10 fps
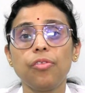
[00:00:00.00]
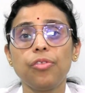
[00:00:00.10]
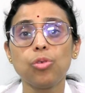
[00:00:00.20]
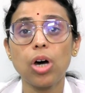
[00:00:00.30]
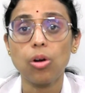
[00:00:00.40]

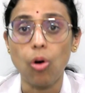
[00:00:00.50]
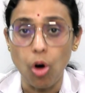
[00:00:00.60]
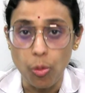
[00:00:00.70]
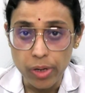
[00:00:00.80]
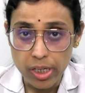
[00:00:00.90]
If you are
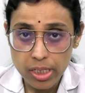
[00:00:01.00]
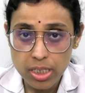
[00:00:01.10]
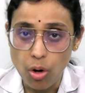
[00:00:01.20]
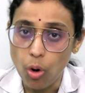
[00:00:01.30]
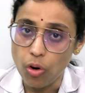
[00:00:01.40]

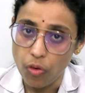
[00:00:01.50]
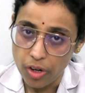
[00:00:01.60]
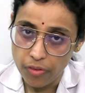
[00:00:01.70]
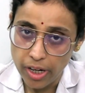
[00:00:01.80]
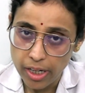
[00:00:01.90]
obese or
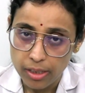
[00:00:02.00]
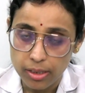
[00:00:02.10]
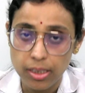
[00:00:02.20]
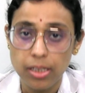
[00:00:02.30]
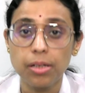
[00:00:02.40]
overweight,
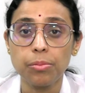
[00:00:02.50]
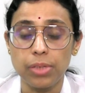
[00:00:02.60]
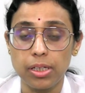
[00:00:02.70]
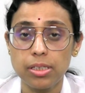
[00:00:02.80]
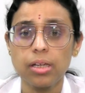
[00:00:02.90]

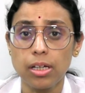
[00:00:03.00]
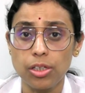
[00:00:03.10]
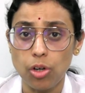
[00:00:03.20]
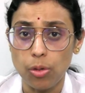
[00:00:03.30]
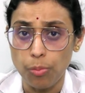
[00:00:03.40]
means
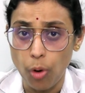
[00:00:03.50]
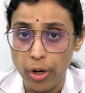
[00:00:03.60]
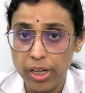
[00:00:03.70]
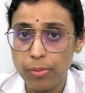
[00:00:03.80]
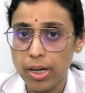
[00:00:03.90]
your
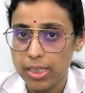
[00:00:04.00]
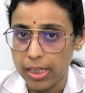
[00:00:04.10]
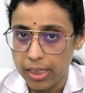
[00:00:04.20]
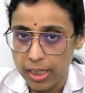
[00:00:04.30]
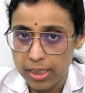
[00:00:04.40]
body mass
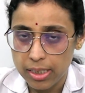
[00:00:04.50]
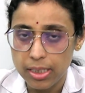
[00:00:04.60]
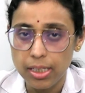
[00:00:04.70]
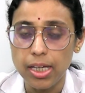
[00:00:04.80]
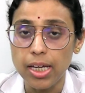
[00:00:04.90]
index
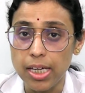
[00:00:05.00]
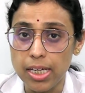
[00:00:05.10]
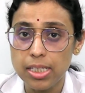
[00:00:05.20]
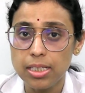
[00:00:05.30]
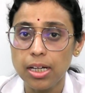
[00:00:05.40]

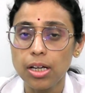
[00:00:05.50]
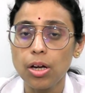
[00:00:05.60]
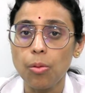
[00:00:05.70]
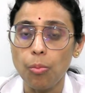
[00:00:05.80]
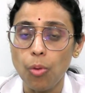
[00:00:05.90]
is
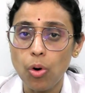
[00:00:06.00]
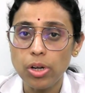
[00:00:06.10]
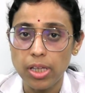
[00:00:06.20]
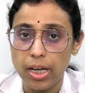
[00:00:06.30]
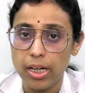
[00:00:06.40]

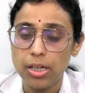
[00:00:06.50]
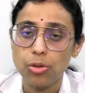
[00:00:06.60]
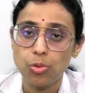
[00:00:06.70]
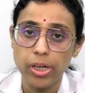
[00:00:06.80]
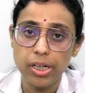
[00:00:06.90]
more than
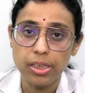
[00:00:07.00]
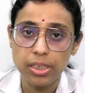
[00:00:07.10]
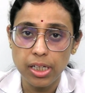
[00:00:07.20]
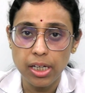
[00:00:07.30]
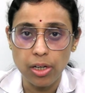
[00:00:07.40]

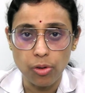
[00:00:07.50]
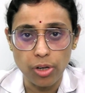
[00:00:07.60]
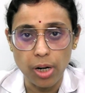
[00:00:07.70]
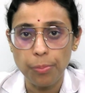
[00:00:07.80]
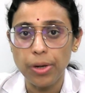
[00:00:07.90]
23
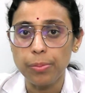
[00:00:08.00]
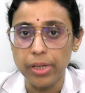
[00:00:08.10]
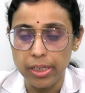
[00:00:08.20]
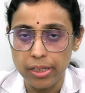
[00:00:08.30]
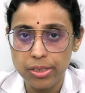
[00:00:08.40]
kg per
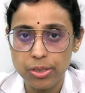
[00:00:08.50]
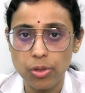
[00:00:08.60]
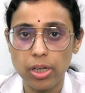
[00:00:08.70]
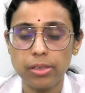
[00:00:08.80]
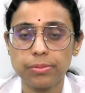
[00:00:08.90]
meter
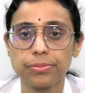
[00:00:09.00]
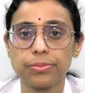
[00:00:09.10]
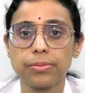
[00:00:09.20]
square.